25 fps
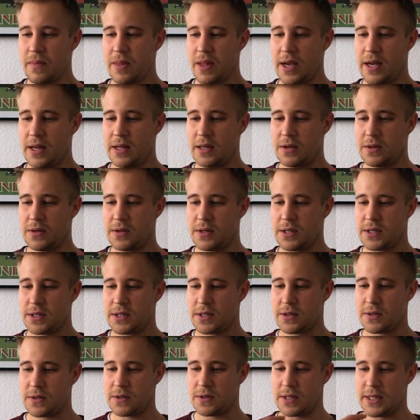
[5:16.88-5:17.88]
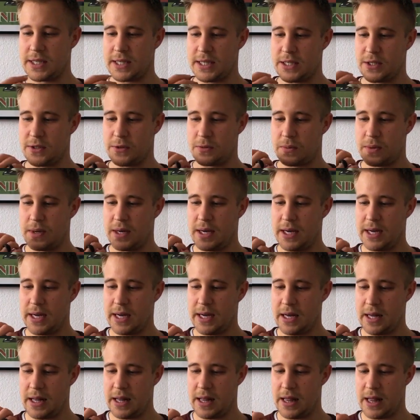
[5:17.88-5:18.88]
And also these really
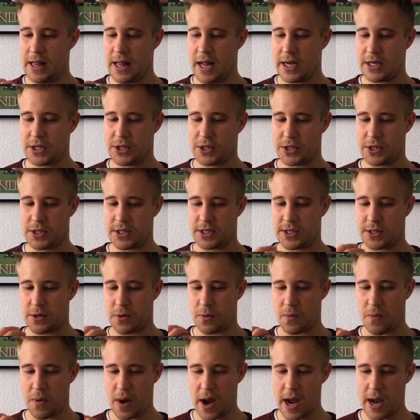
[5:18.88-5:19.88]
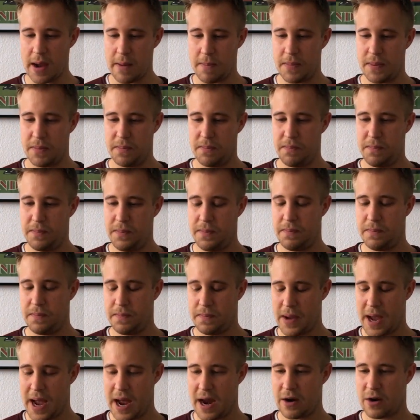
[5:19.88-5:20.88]
luscious ripe
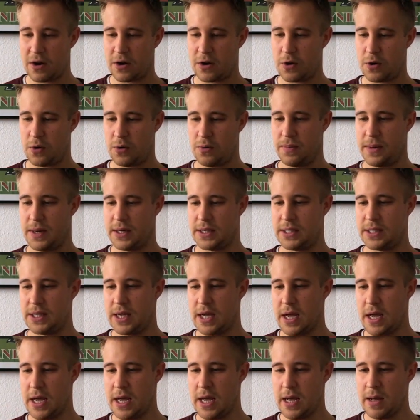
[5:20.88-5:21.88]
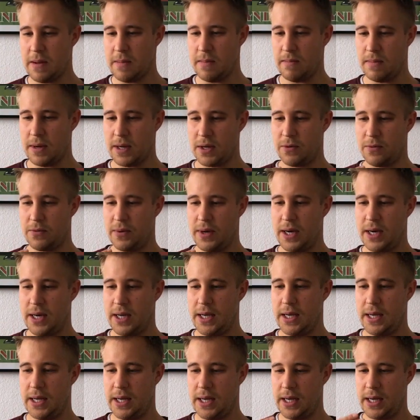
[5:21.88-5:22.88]
pear aromas, but
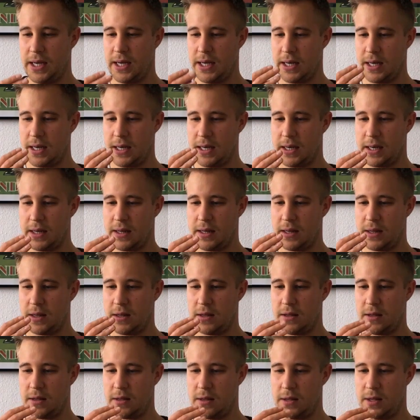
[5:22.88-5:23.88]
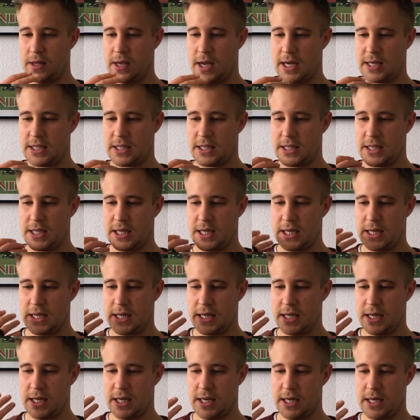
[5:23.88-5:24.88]
really the
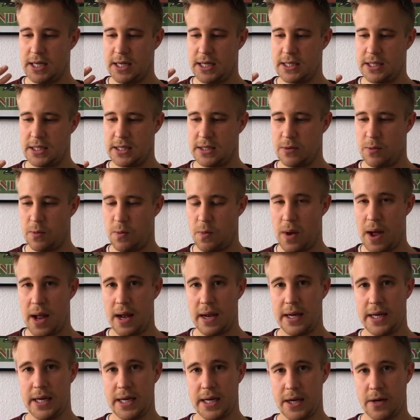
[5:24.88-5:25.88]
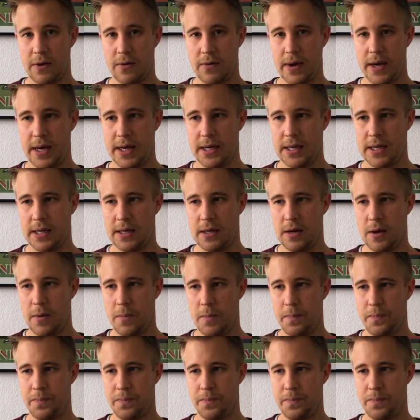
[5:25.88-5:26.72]
acidity is well integrated,